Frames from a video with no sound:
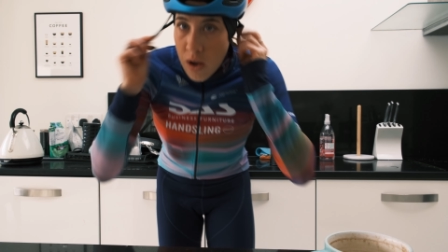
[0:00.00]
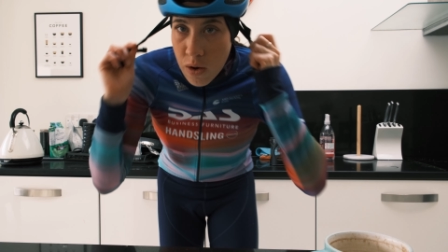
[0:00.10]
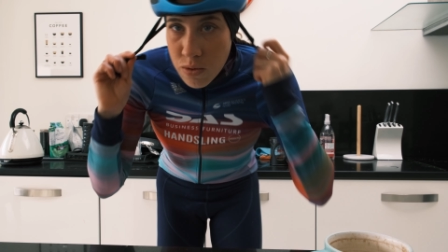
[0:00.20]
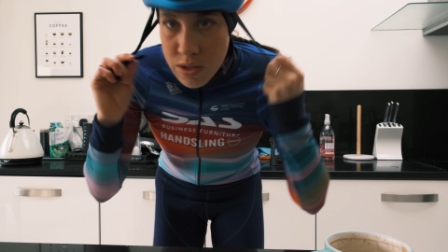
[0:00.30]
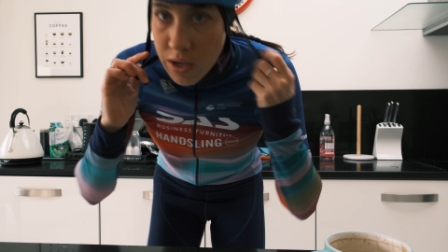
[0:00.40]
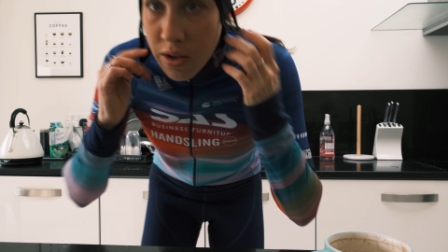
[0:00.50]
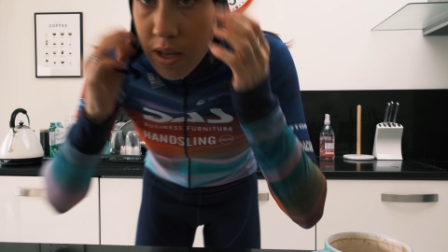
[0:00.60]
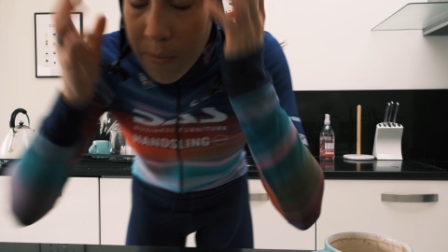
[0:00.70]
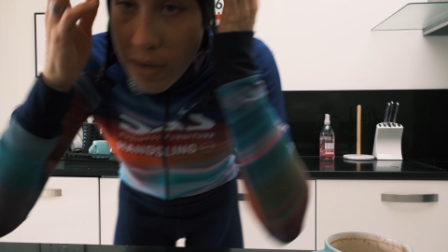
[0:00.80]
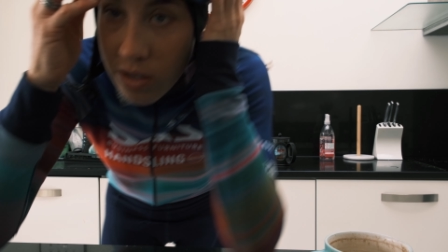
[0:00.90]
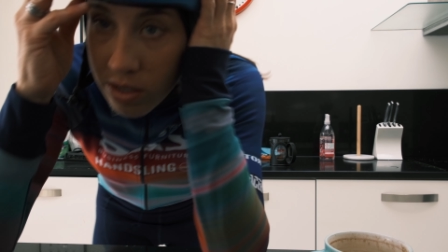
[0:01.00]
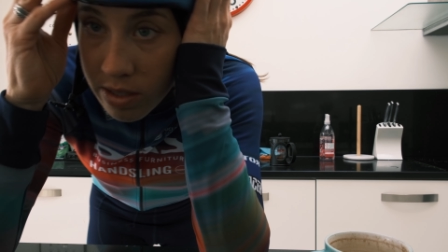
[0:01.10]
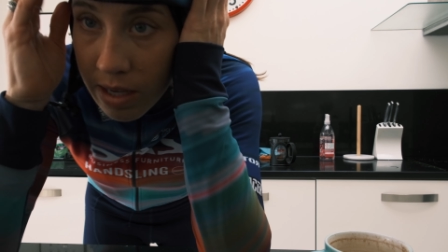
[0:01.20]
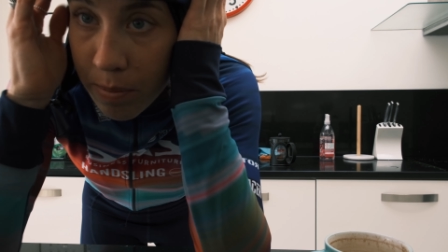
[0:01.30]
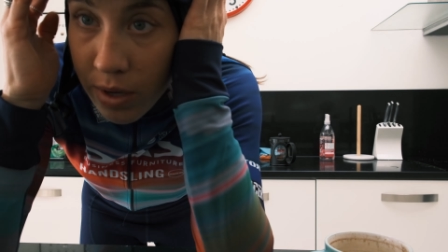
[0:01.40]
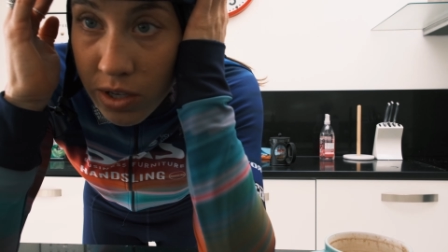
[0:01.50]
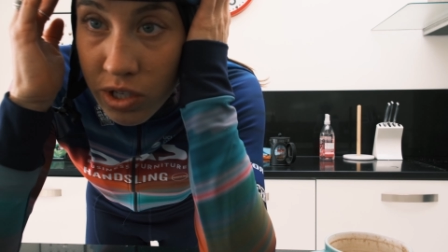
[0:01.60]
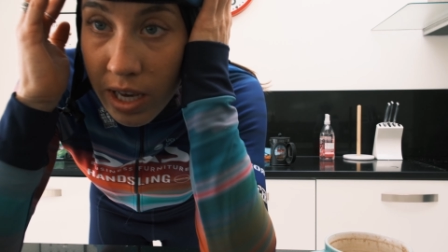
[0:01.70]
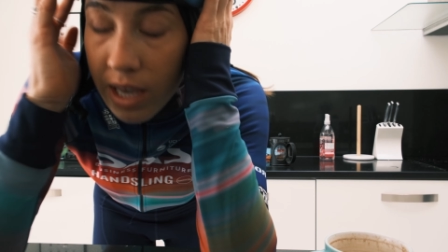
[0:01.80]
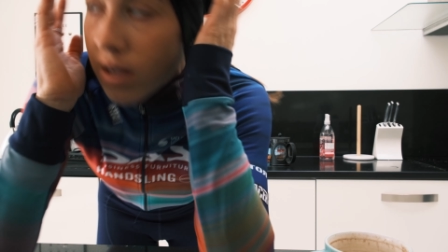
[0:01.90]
Also, can we just appreciate